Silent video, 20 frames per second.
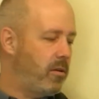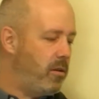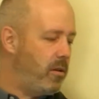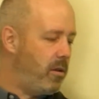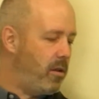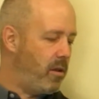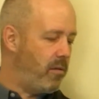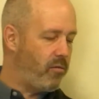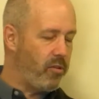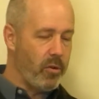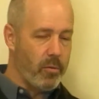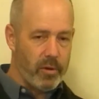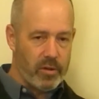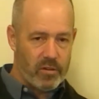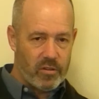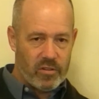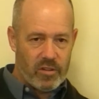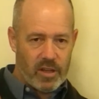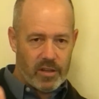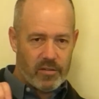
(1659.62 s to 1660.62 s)
if you
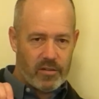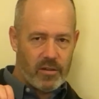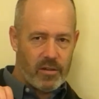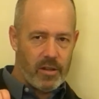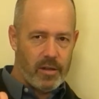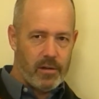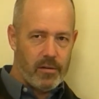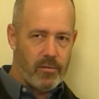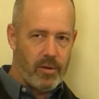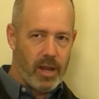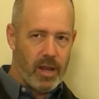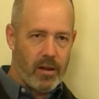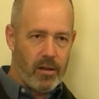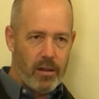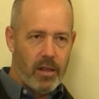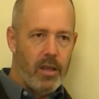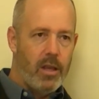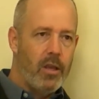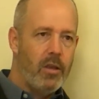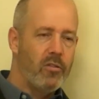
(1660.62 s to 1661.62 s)
insist that,
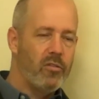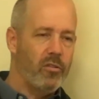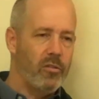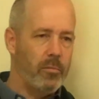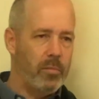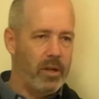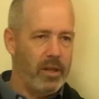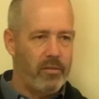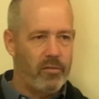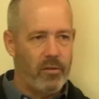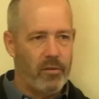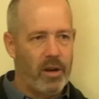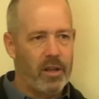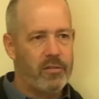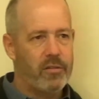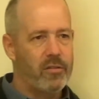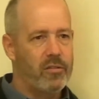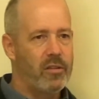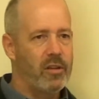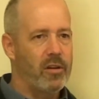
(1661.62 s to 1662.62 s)
well, certain beliefs are
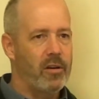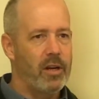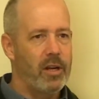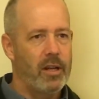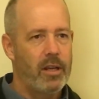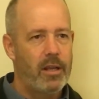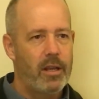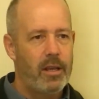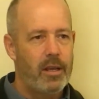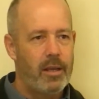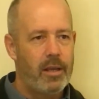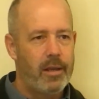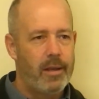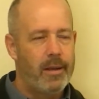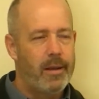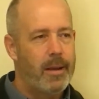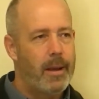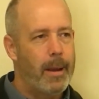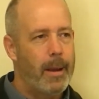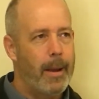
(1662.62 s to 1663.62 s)
necessary,
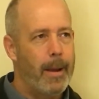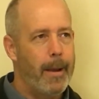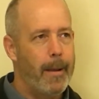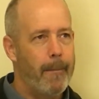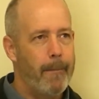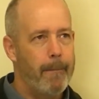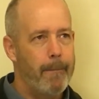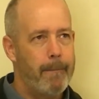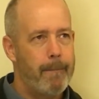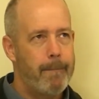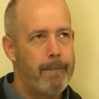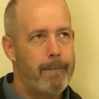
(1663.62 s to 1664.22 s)
um,